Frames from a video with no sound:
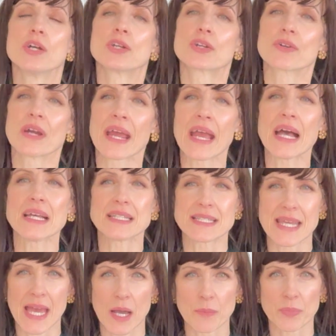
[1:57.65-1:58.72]
Create a
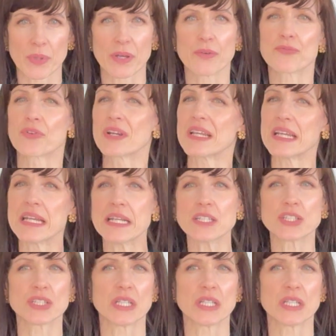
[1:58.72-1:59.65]
template for each